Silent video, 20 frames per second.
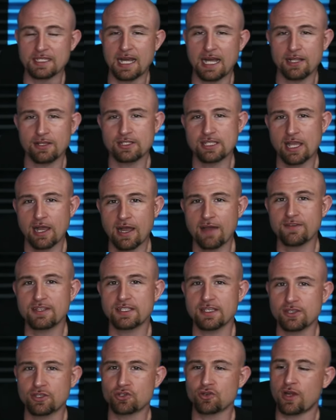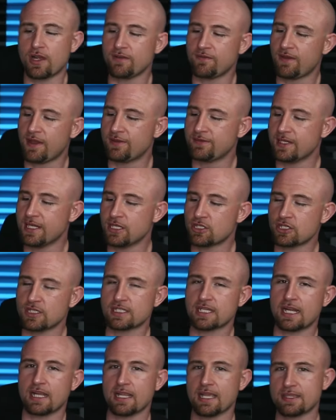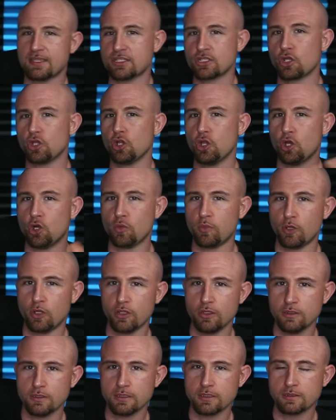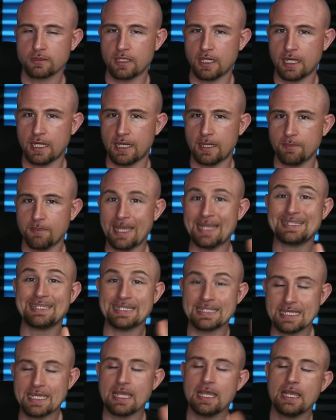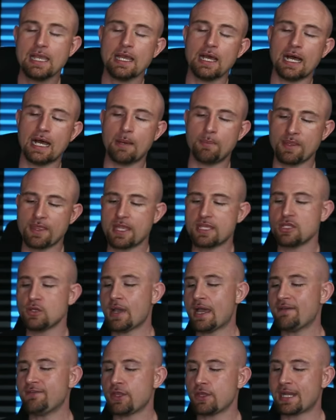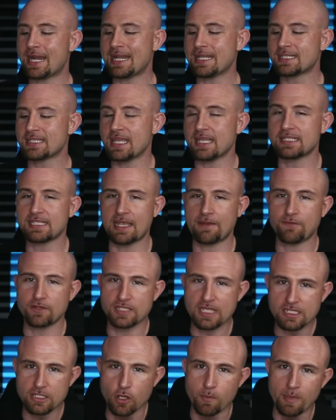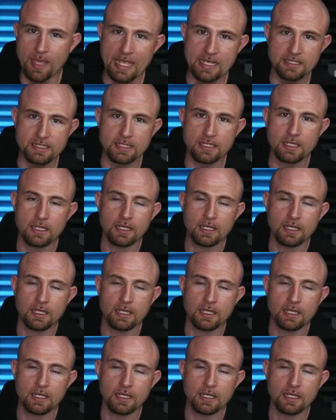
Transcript: Now, obviously, the Tron Foundation is kind of like this global entity, but they do have a United States, San Francisco-based